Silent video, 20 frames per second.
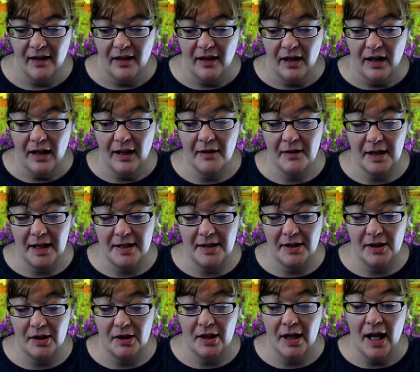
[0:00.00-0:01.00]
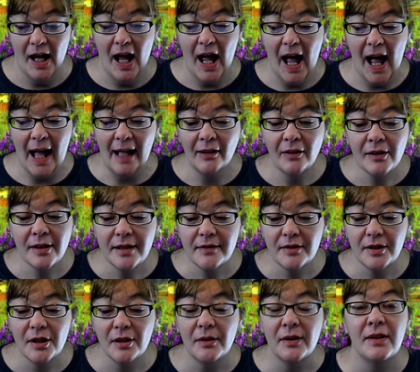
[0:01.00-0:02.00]
Okay, dude. I don't even
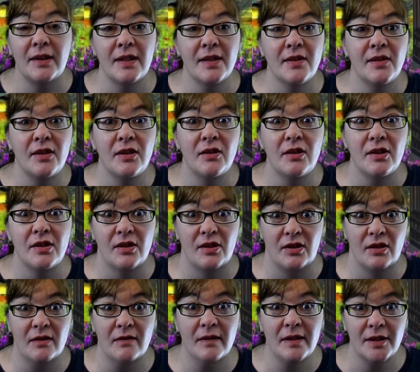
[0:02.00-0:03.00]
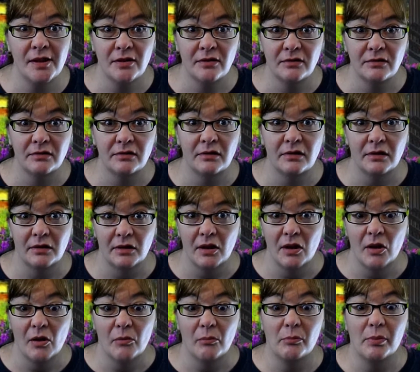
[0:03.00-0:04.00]
know what this dude is doing,
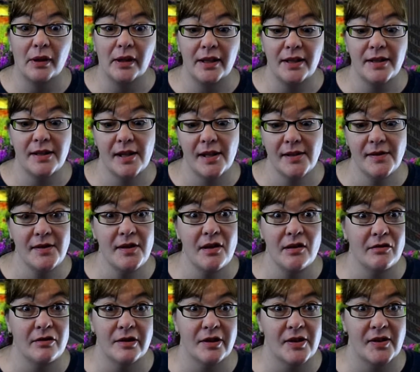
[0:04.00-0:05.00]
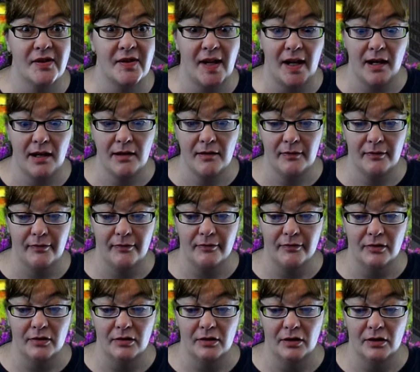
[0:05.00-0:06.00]
but it does not look safe.
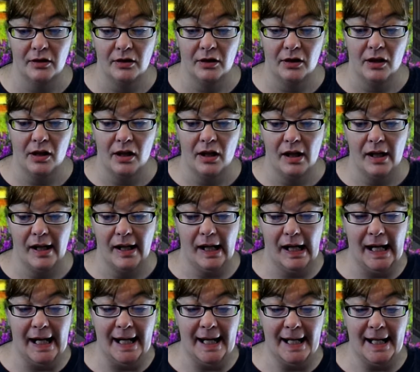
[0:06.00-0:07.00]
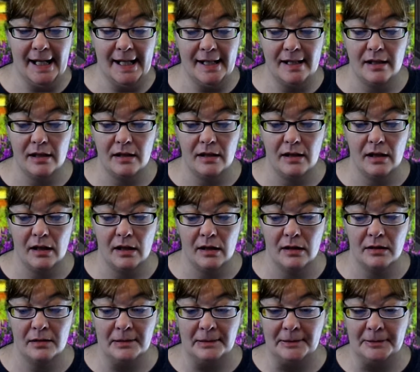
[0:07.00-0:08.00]
And
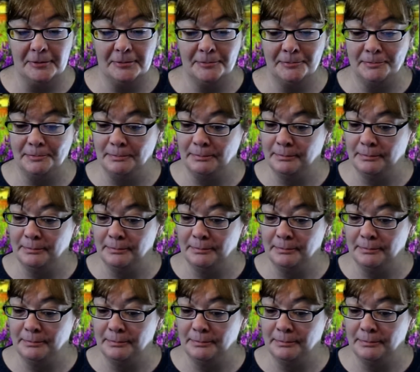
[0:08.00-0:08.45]
um